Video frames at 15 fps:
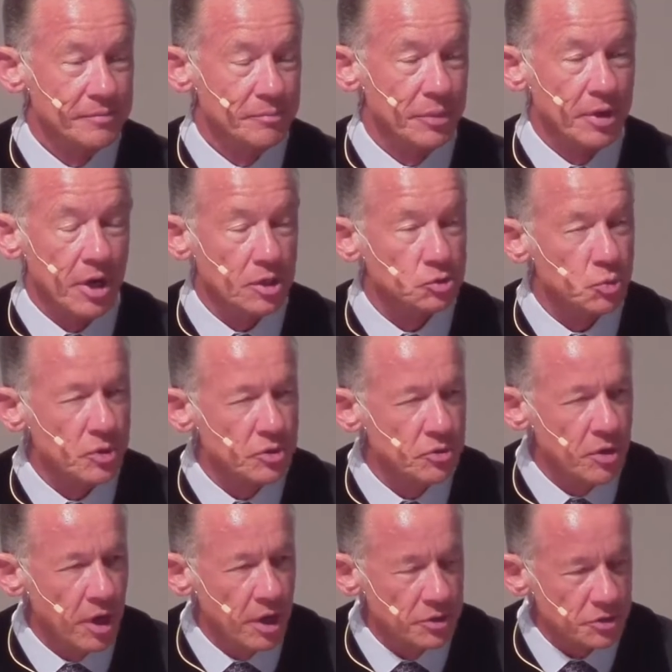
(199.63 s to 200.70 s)
because we do
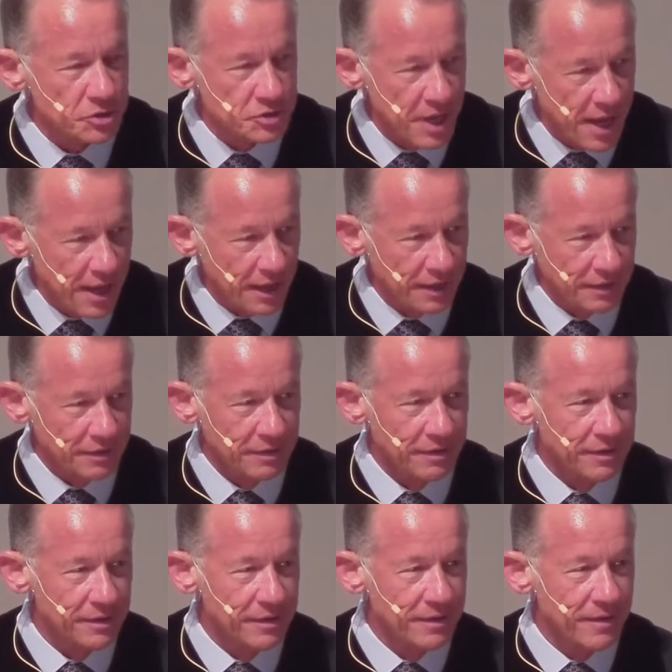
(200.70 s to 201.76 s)
not understand
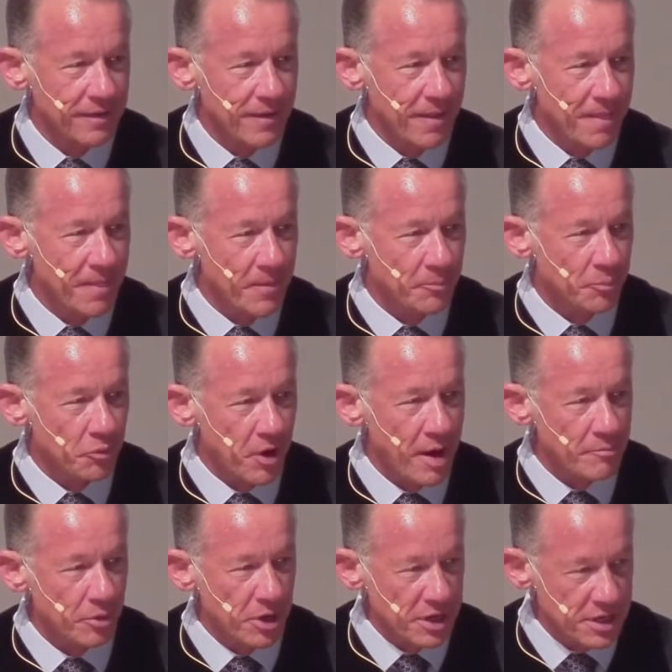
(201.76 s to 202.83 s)
the
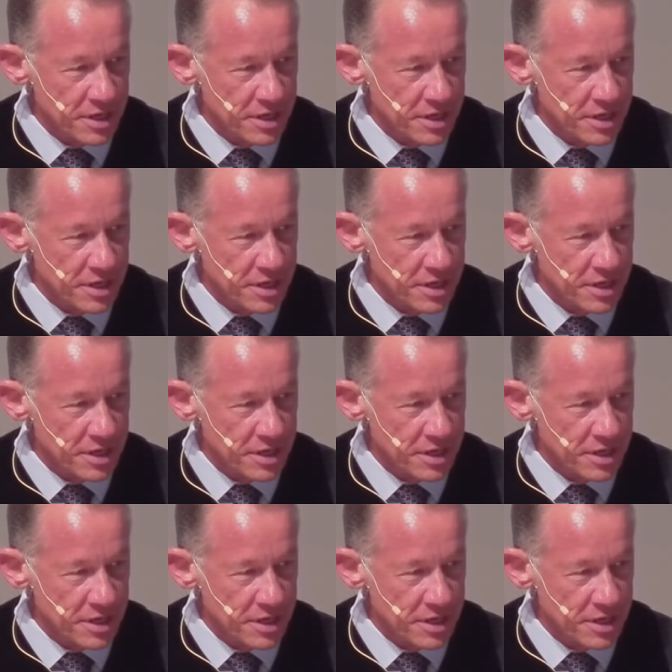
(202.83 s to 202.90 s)
primary